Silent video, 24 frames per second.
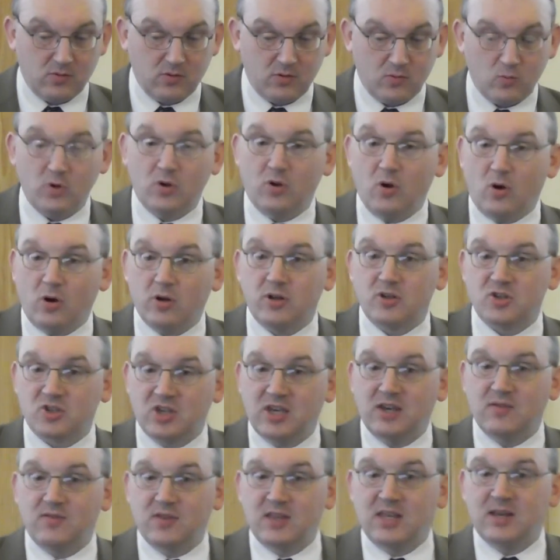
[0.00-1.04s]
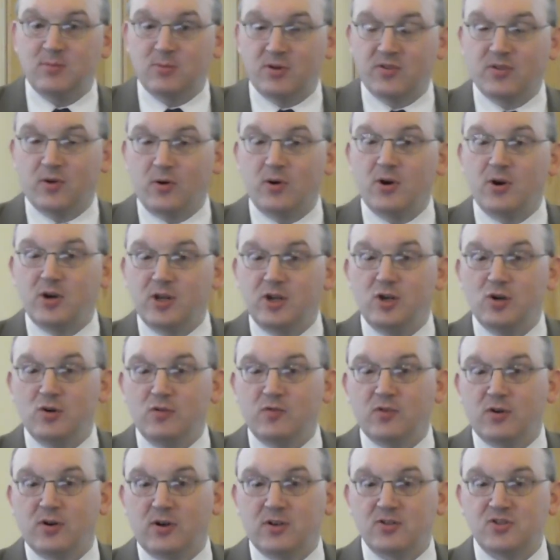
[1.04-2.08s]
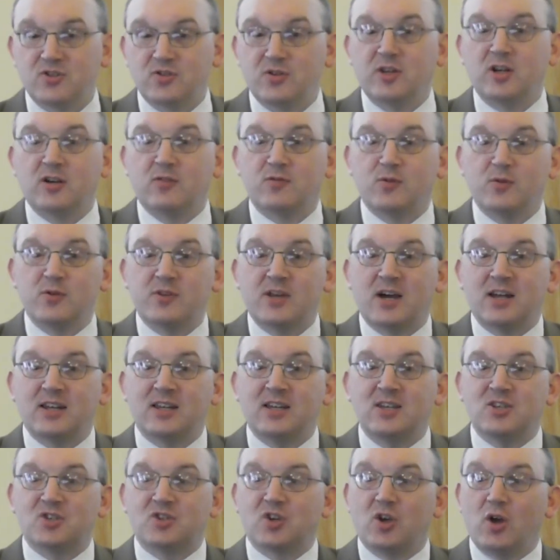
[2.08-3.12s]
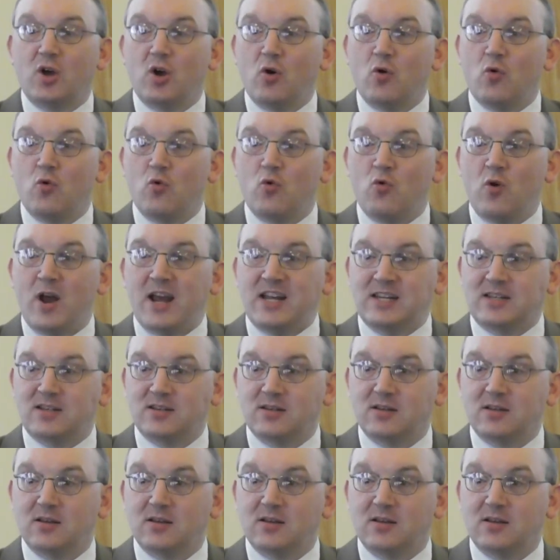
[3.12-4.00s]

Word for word: Well, God has given them authority over us, so therefore that is right